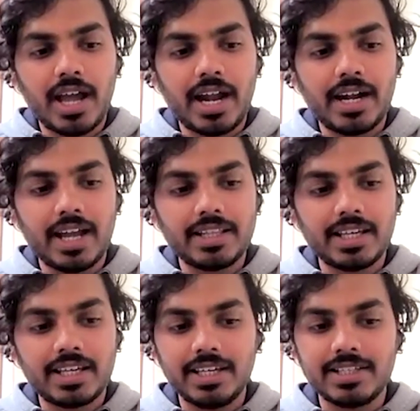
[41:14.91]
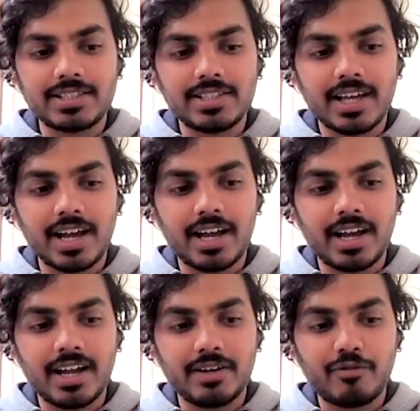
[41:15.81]
And I think
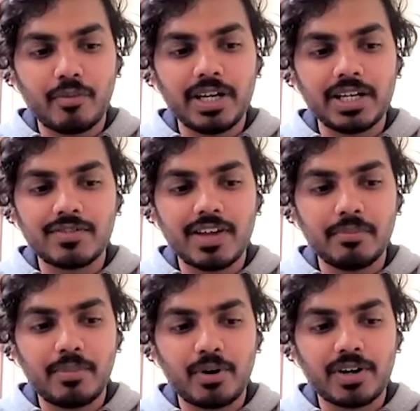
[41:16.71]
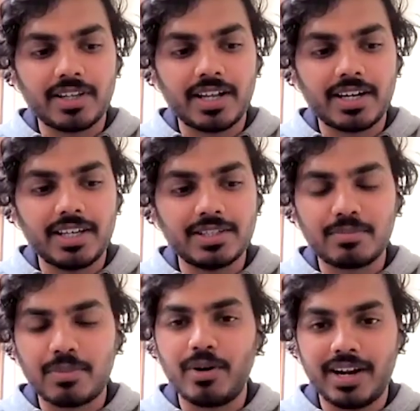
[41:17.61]
for me it's very important that
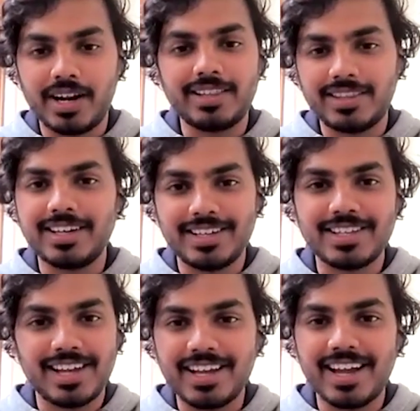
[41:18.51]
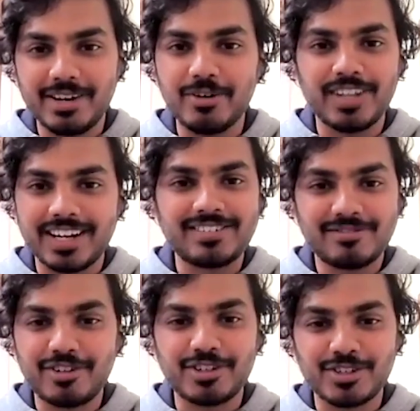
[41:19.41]
he's proud, and I think I know that
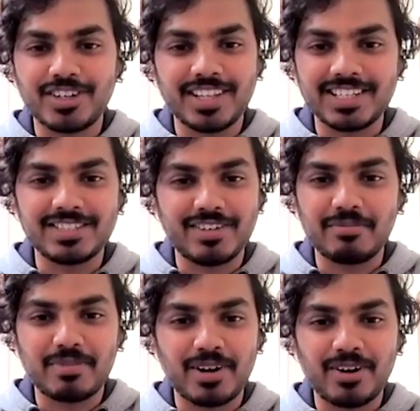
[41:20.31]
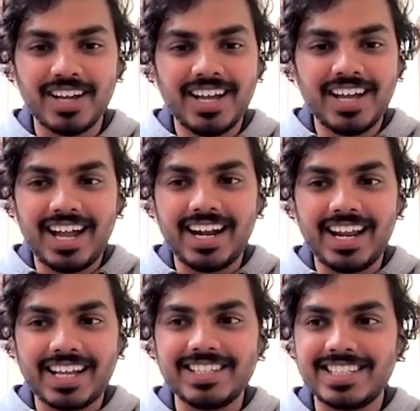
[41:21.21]
for sure that he's very proud,
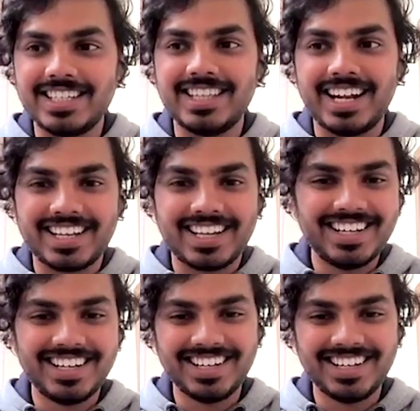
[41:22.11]
and I can see that.